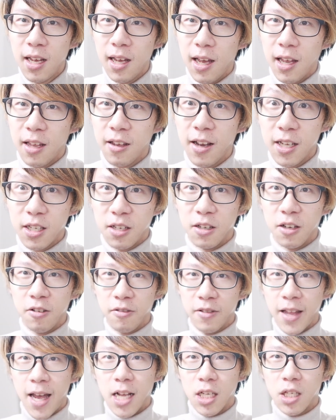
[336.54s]
And you guys
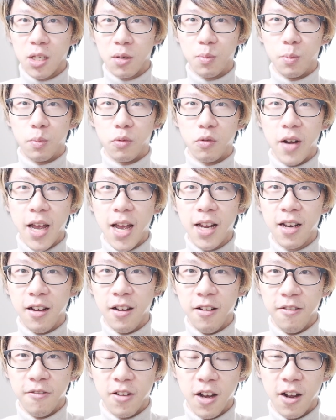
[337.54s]
know that spread
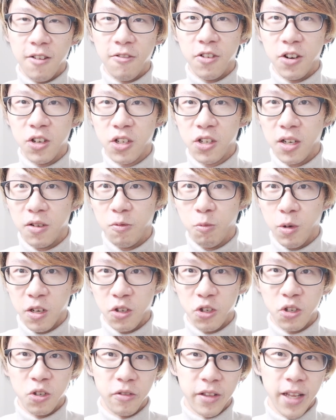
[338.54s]
of coverage when you
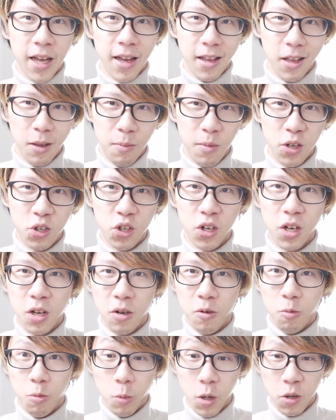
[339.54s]
shoot that image
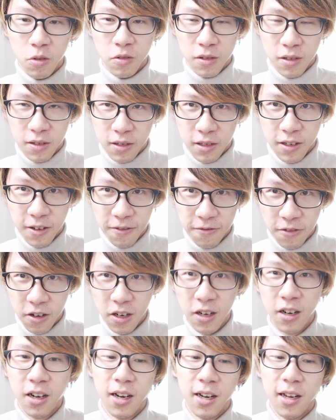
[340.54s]
will
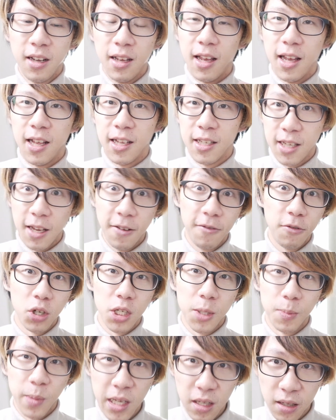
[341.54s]
differ. And same for
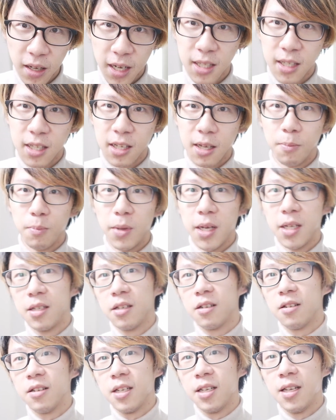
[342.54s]
speedlights, you can
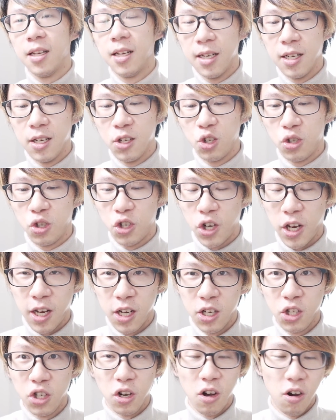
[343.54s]
basically
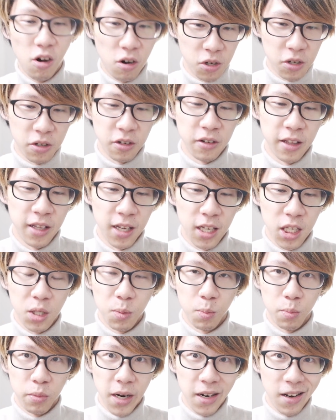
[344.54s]
alter the
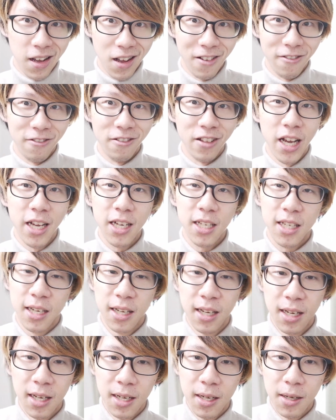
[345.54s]
spread of light.
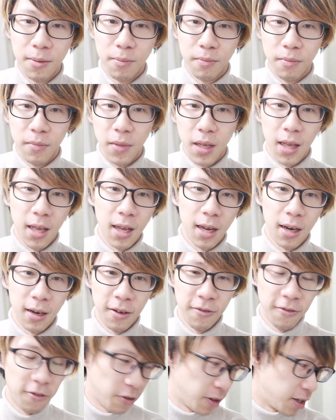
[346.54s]

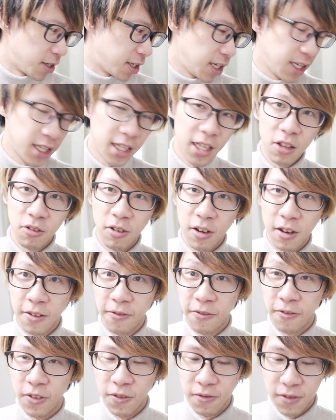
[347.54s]
And for the
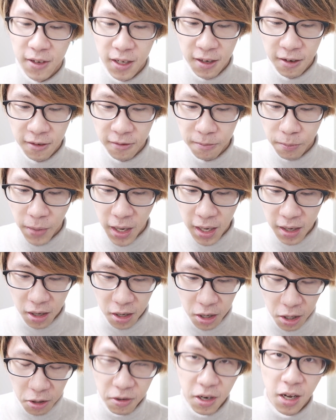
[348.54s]
TT350 by
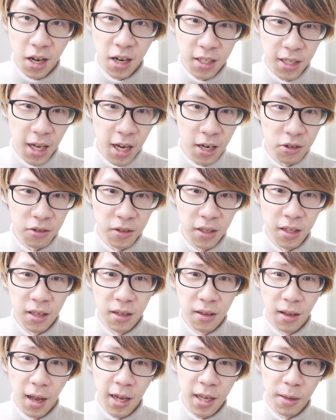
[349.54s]
Godox, actually,
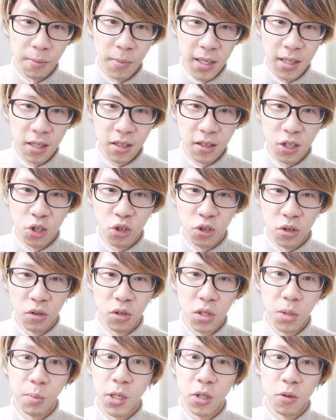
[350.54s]
I can basically
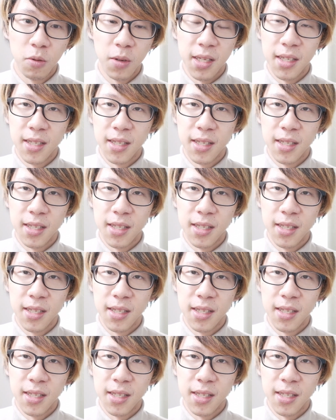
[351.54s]
choose between